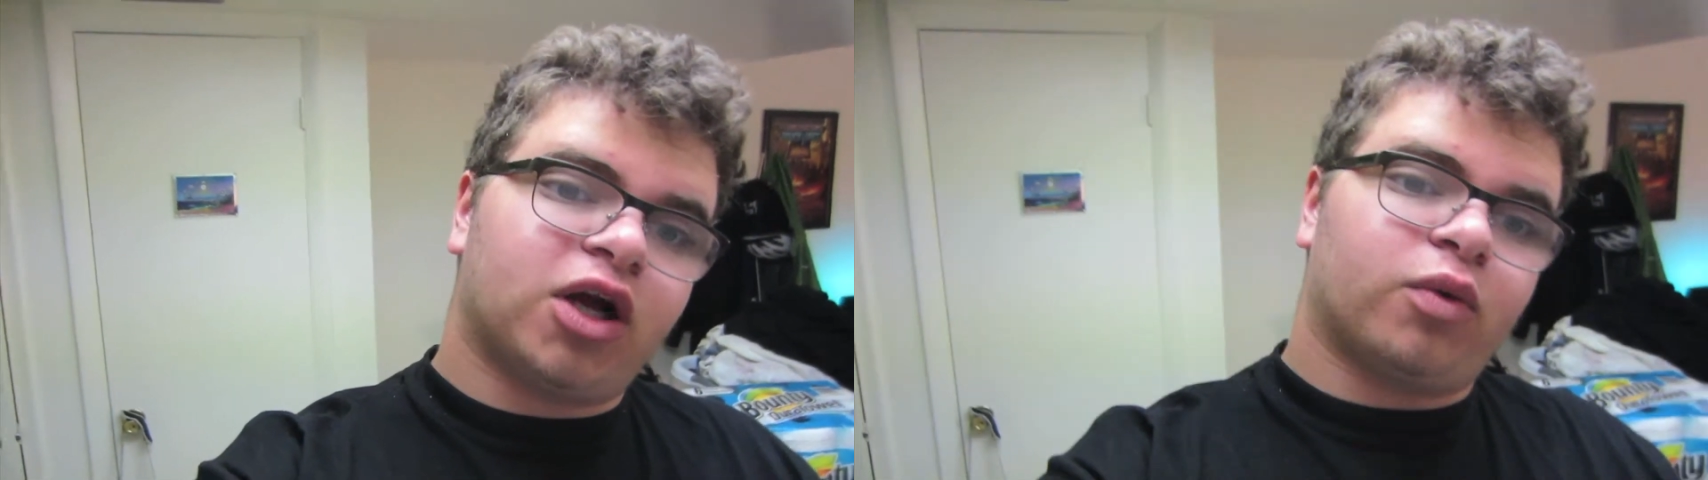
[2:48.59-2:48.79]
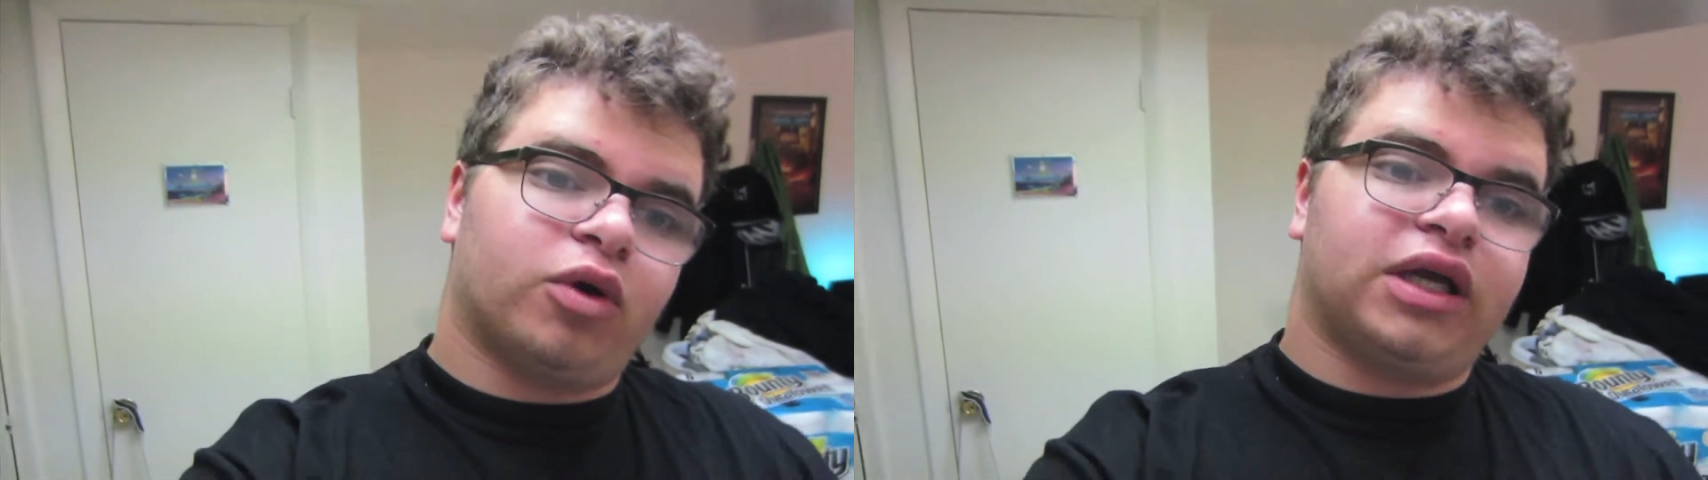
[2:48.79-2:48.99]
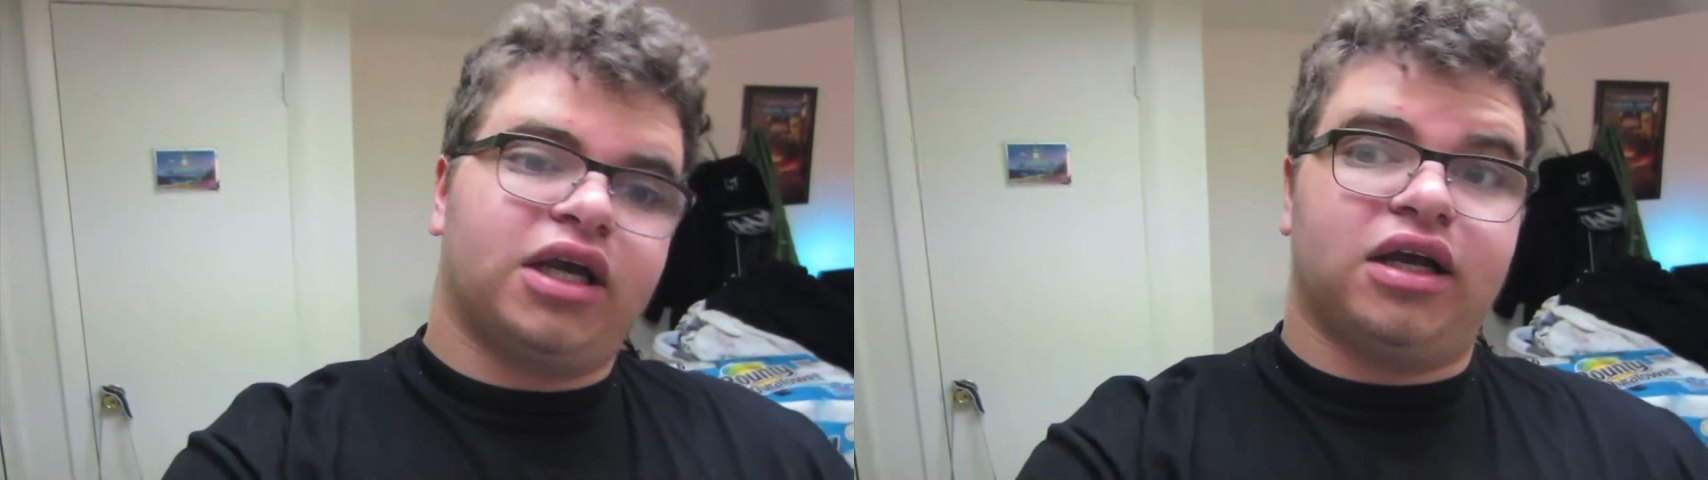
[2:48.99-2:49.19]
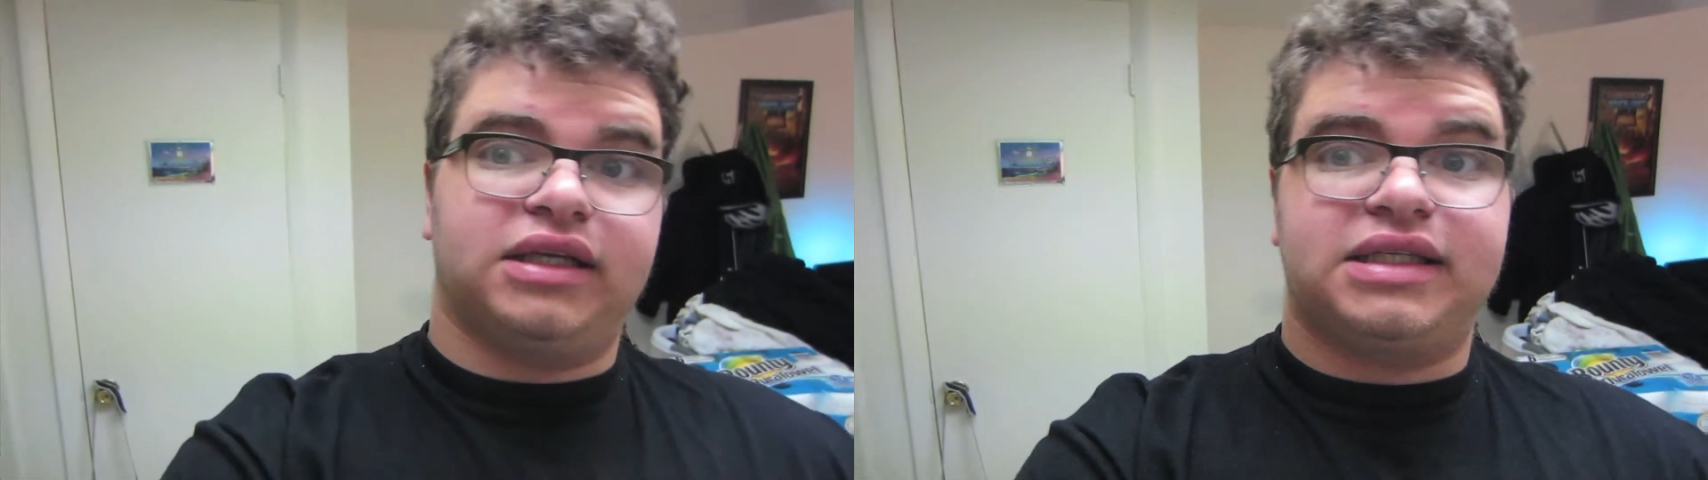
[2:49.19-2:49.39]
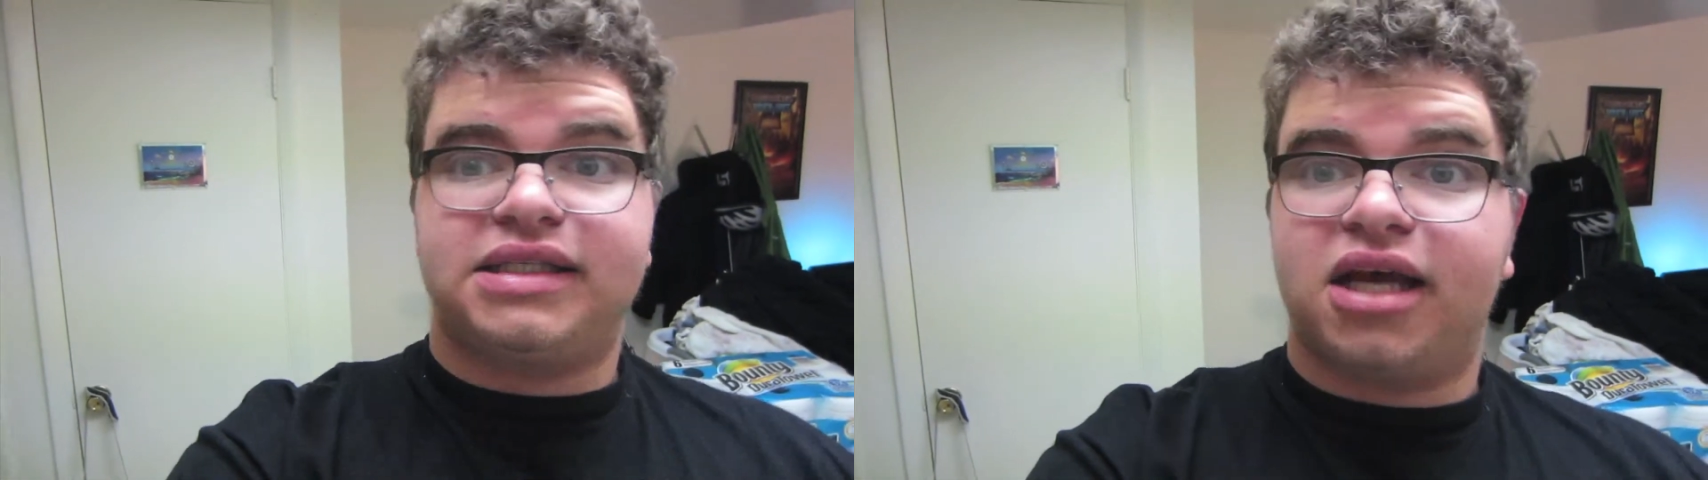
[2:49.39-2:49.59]
are working
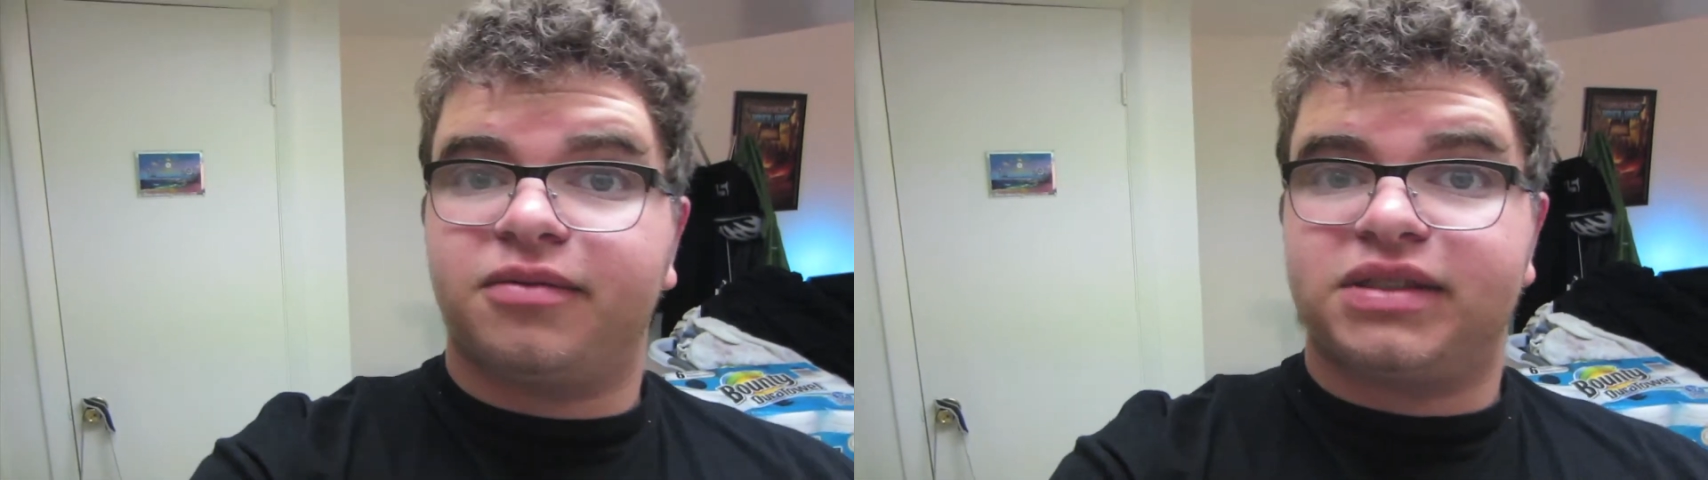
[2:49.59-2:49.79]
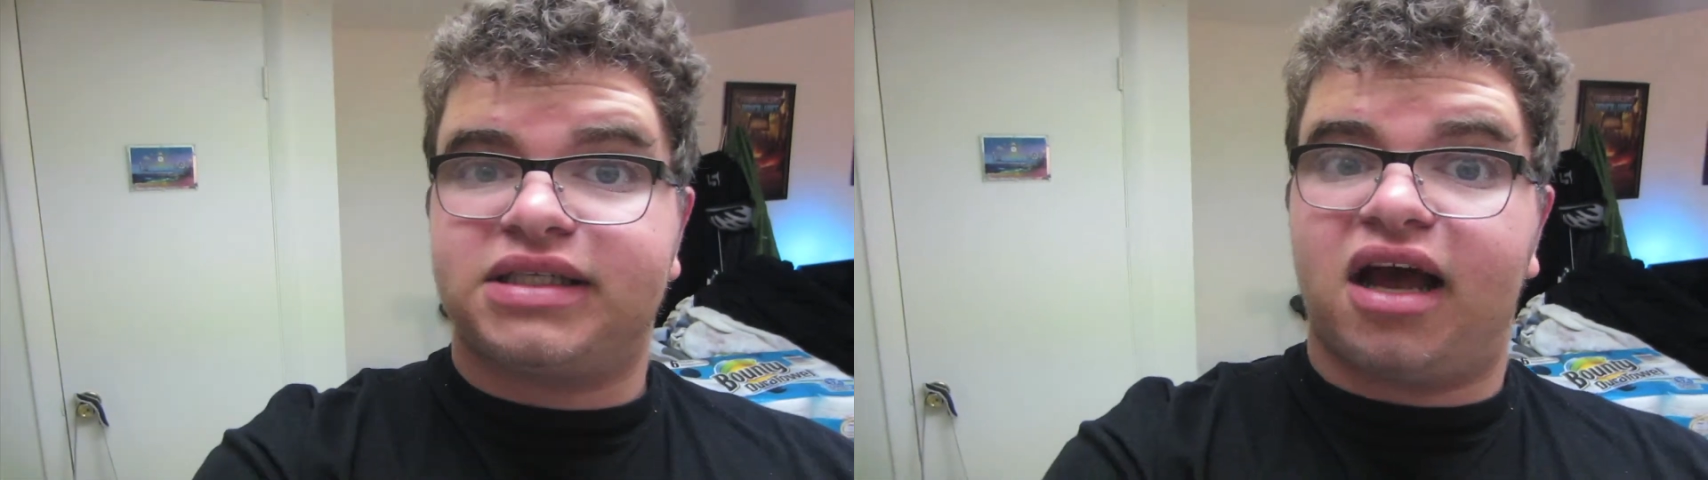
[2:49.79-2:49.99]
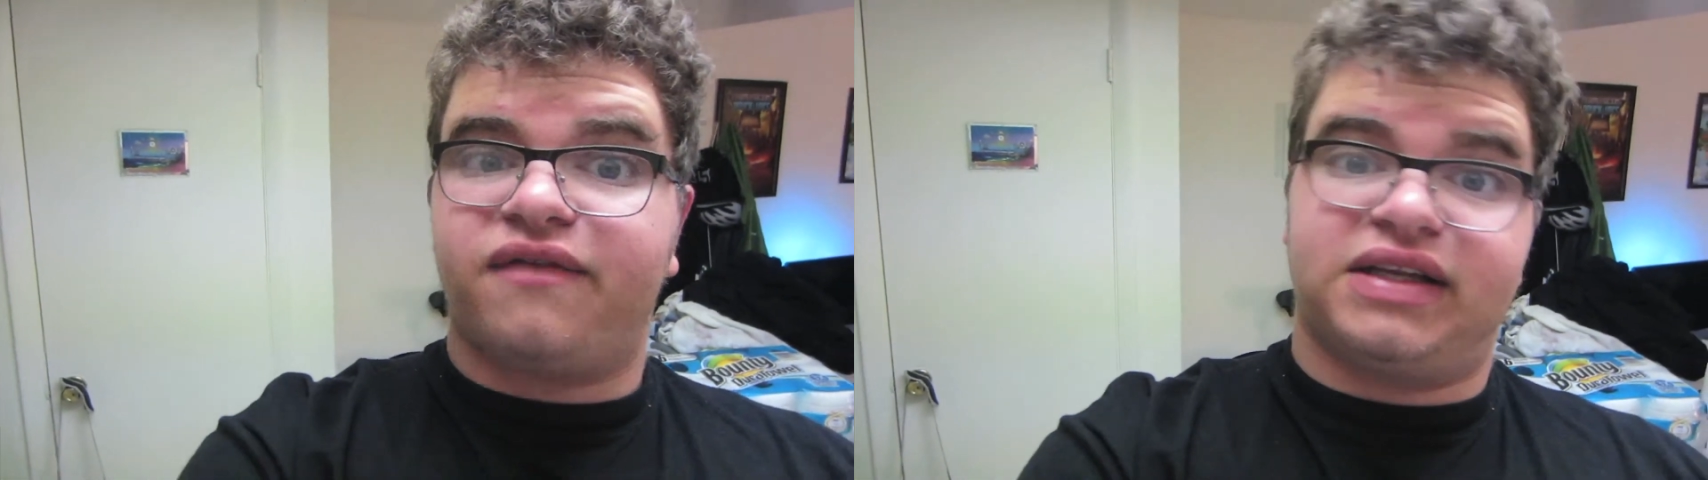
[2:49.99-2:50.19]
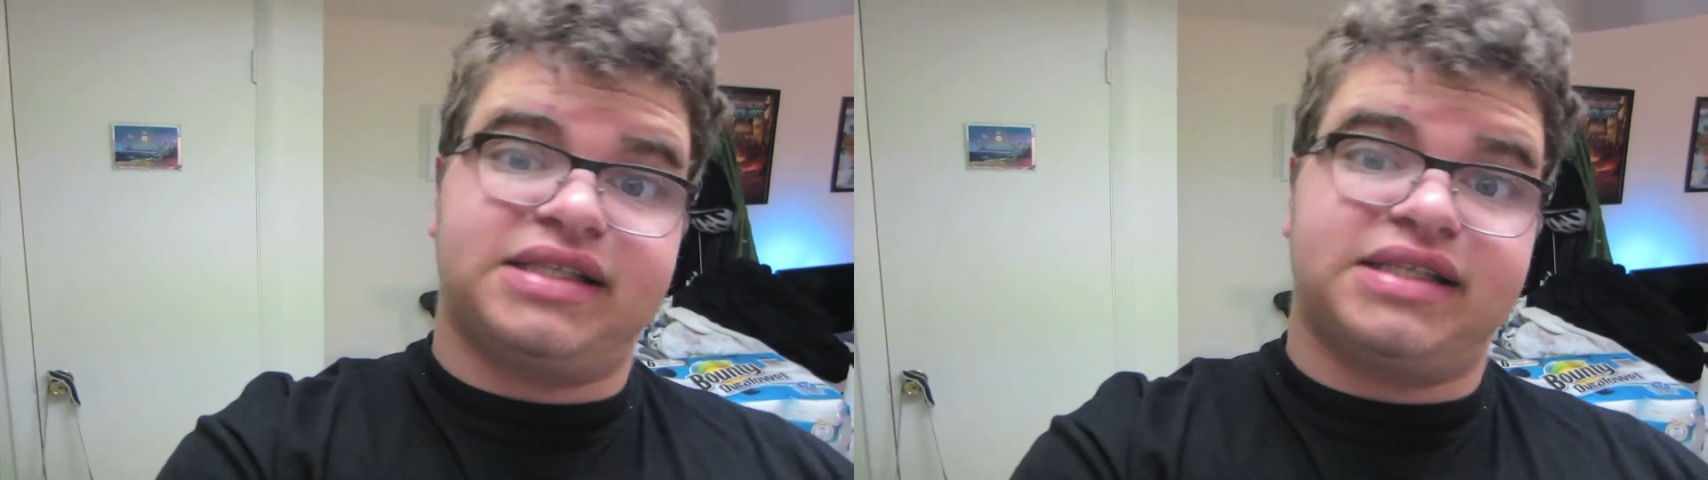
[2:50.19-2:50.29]
on some stuff at